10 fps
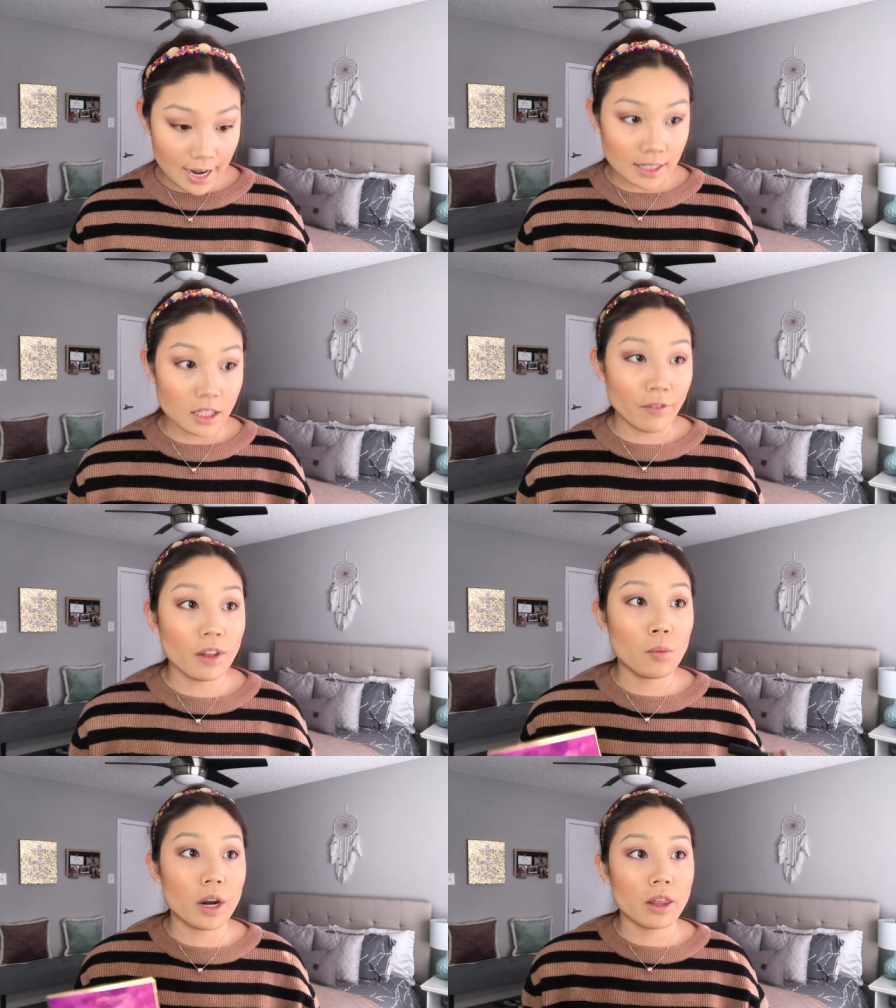It's
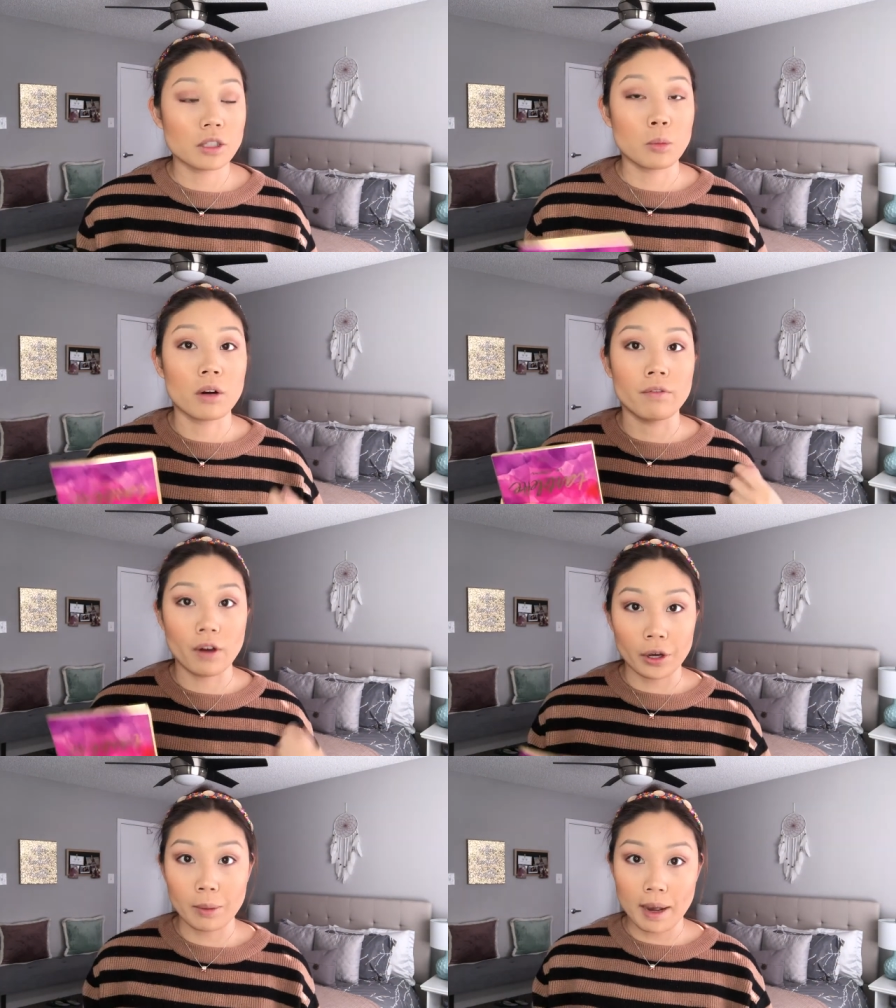definitely one of those more
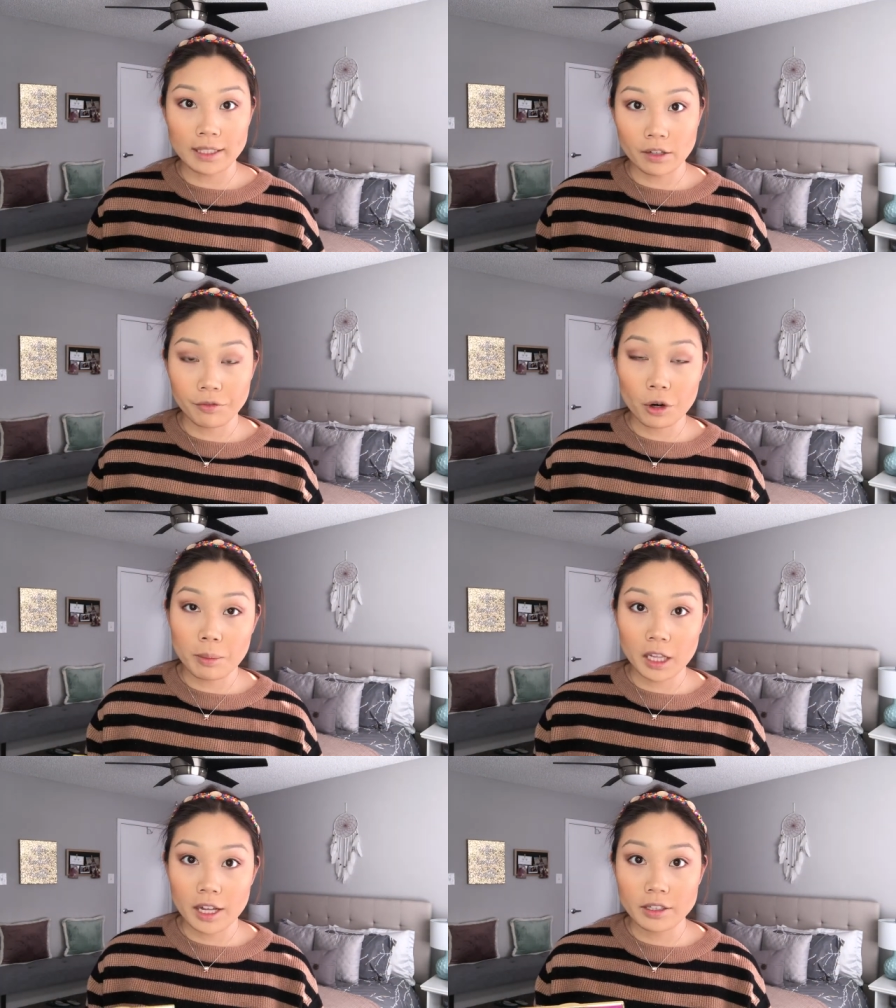volumizing
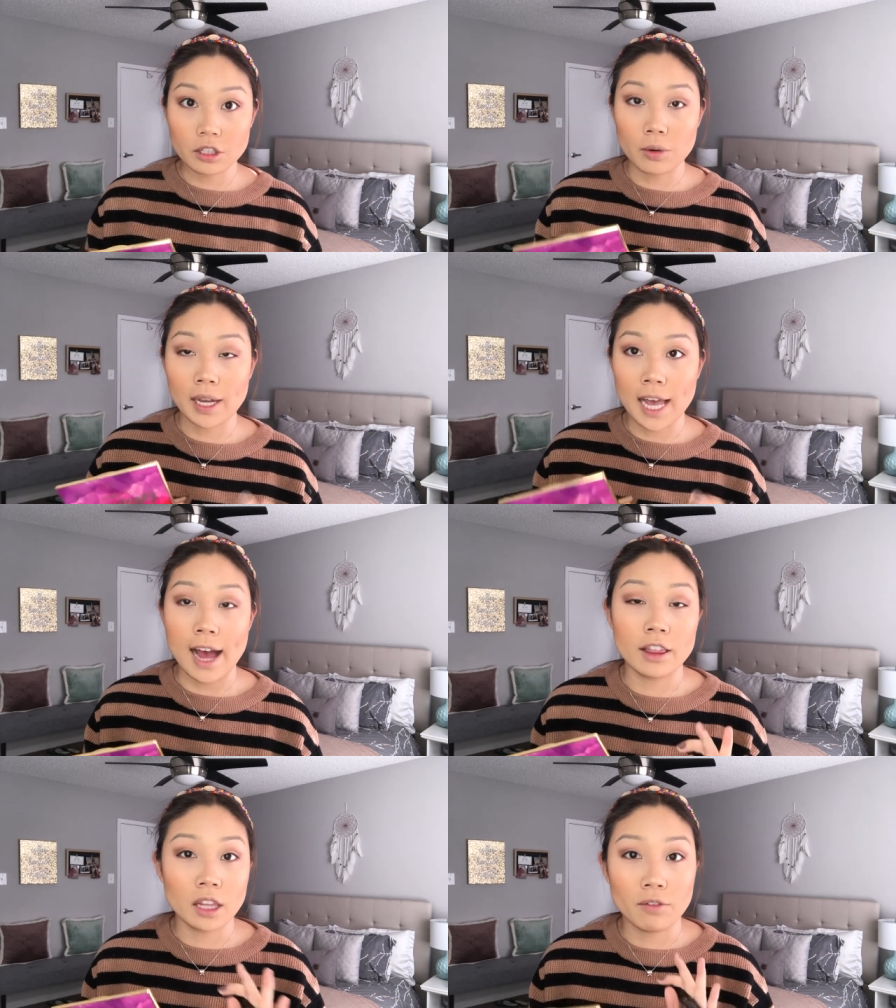formulas, so it
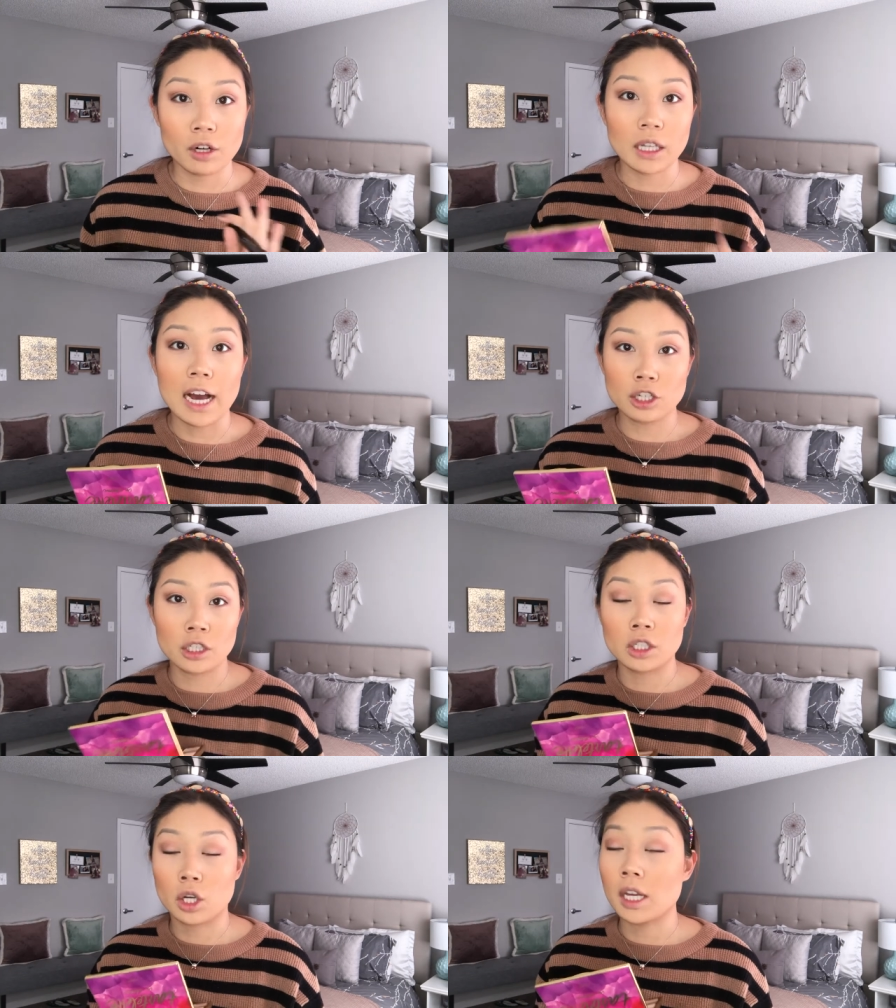can leave your
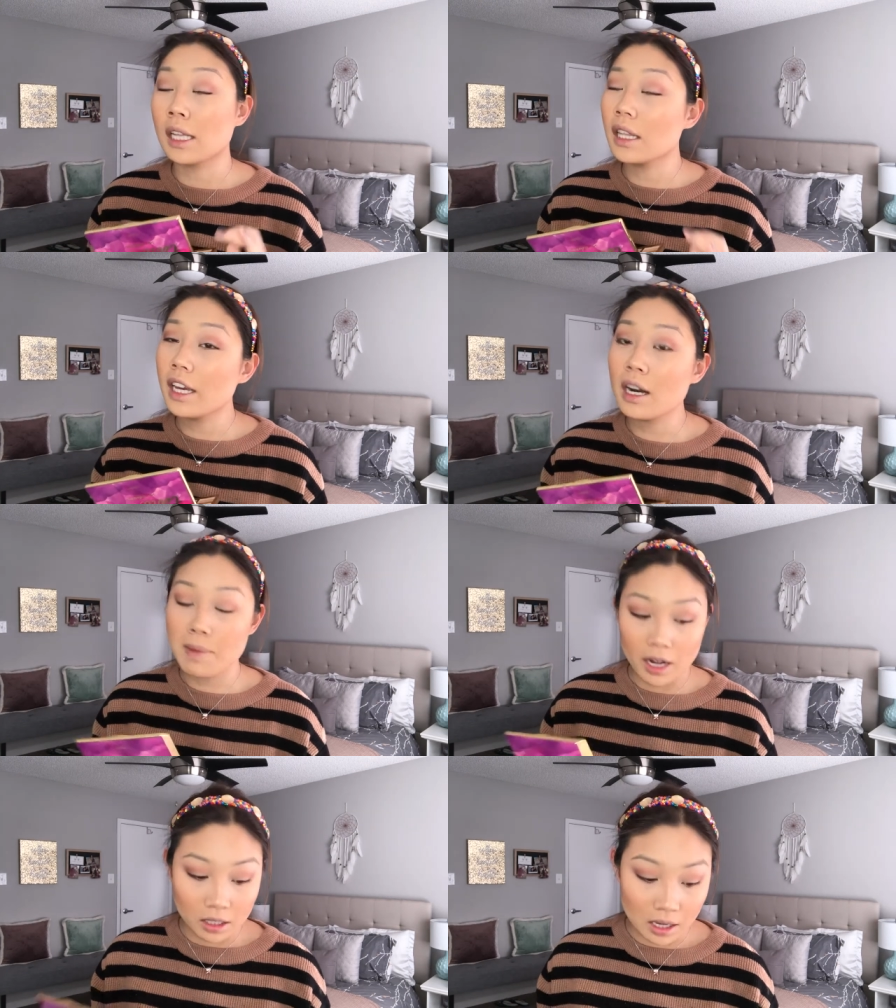lashes looking a little
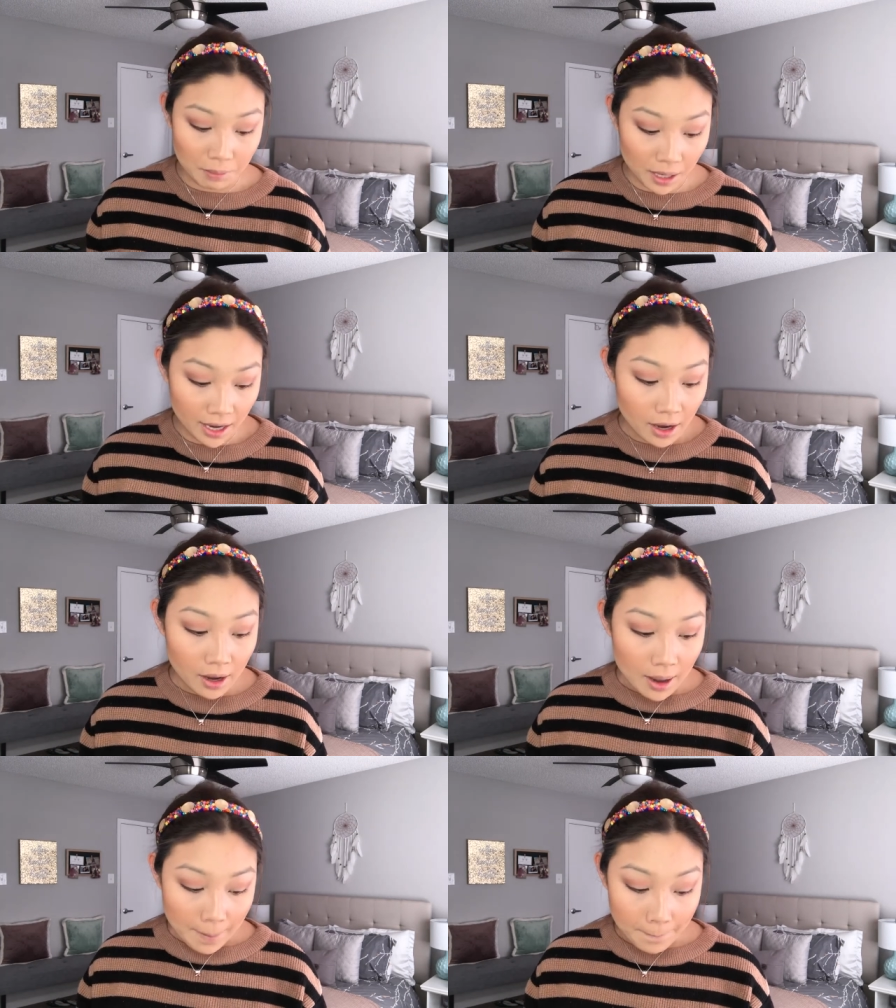bit clumpy,
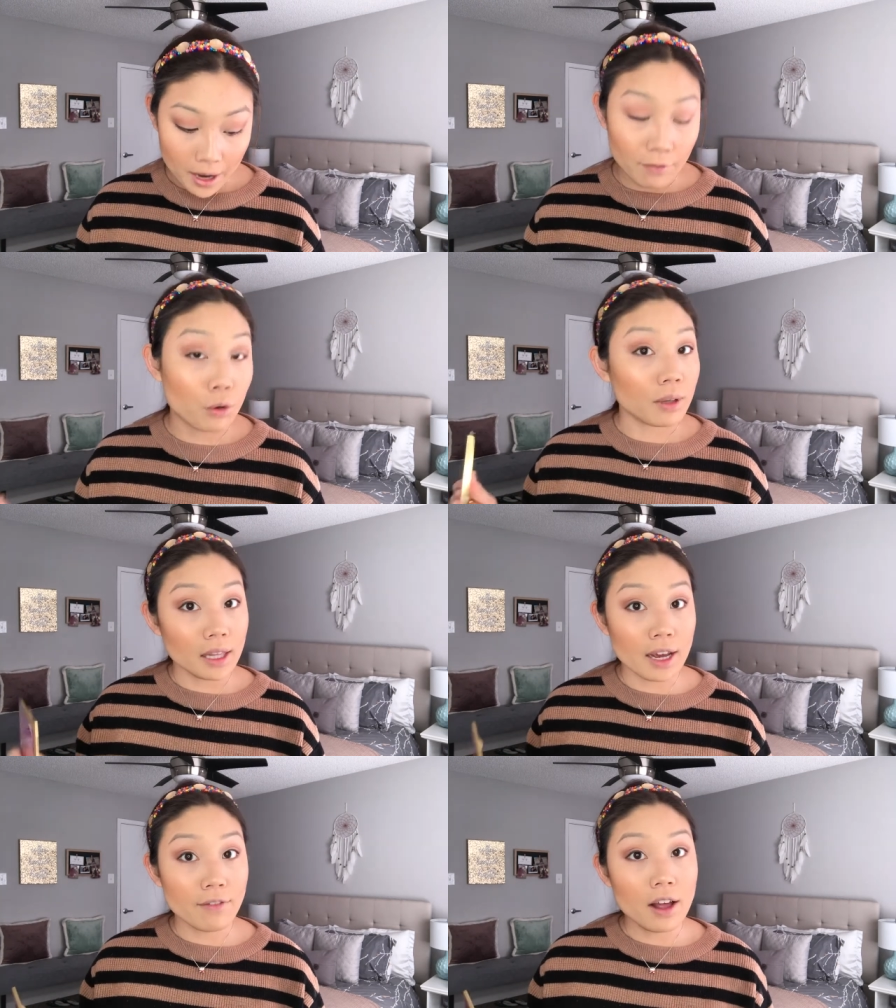but if you really
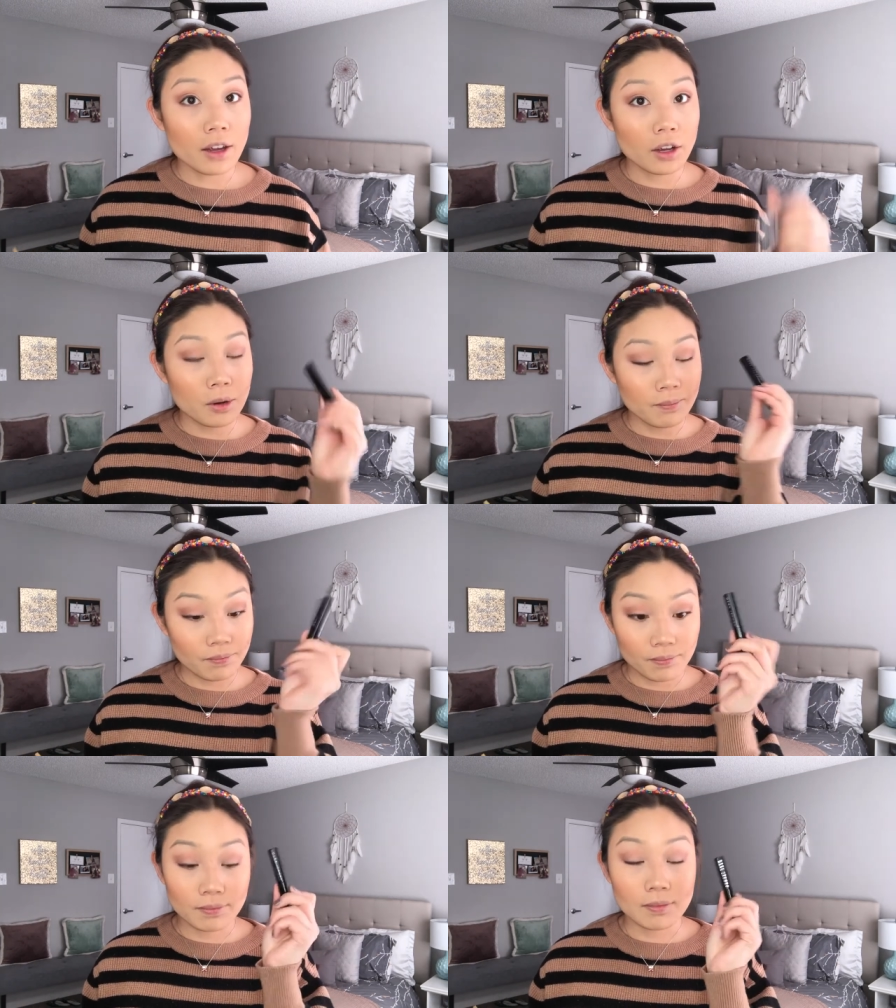like volume,
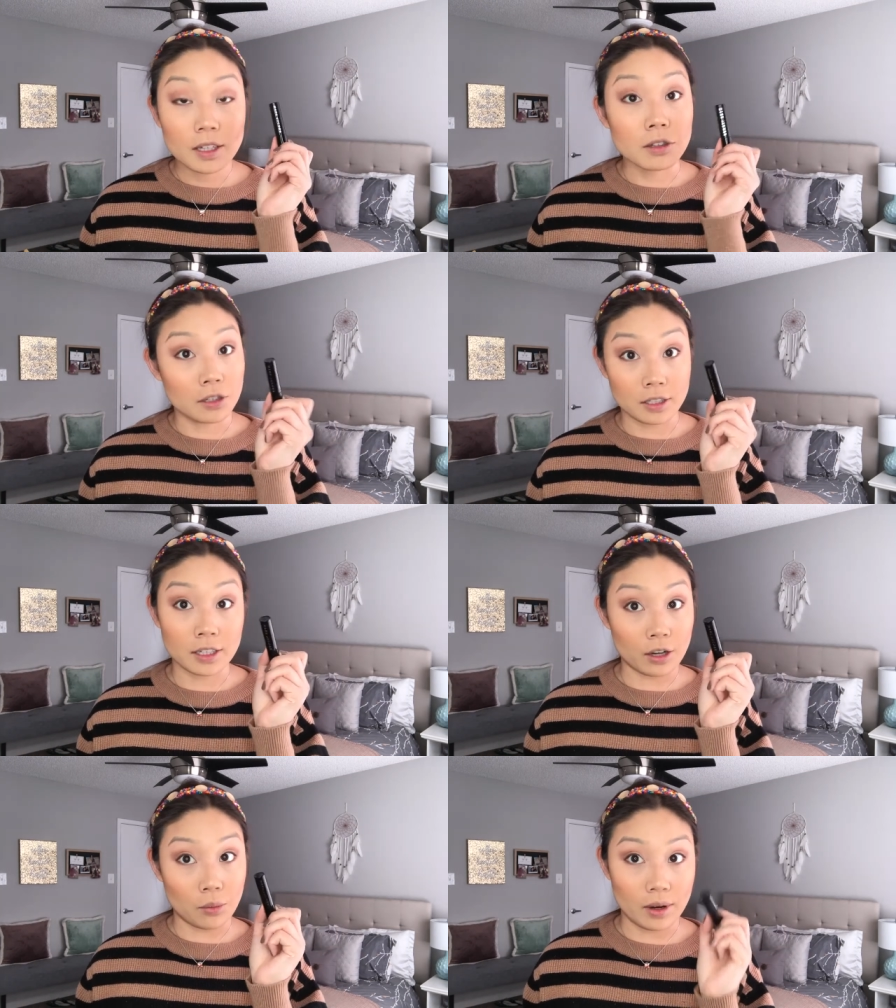it's
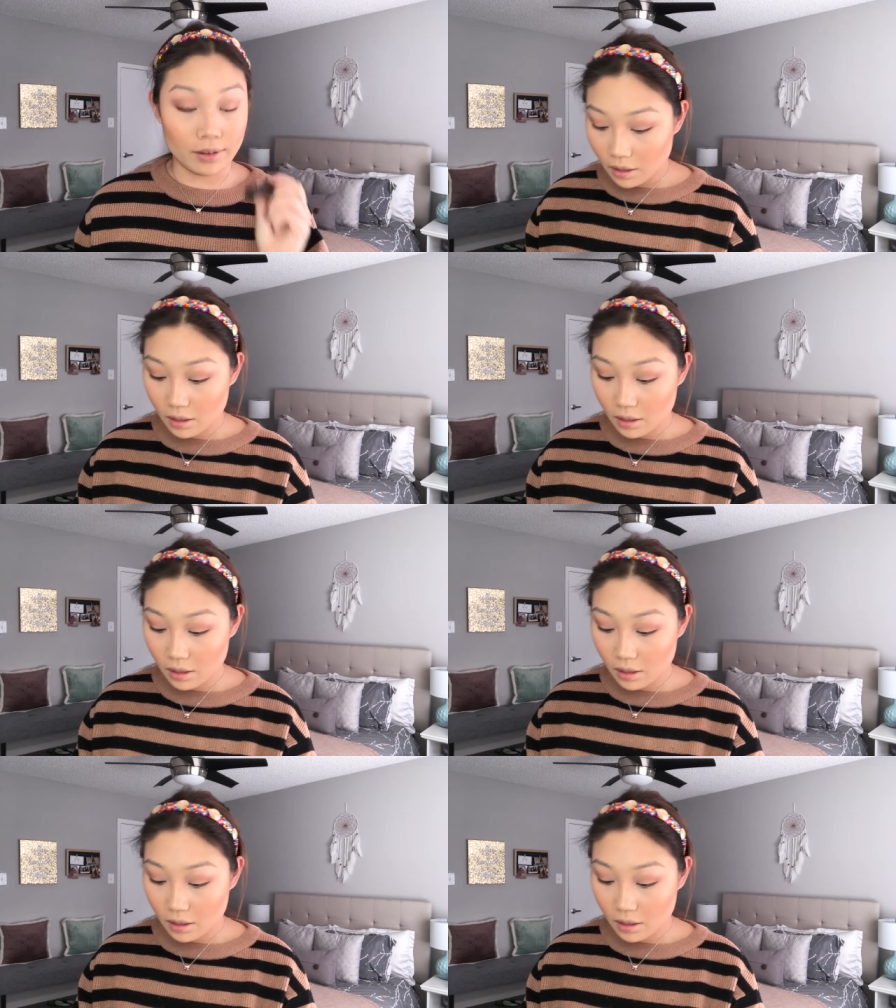a good one.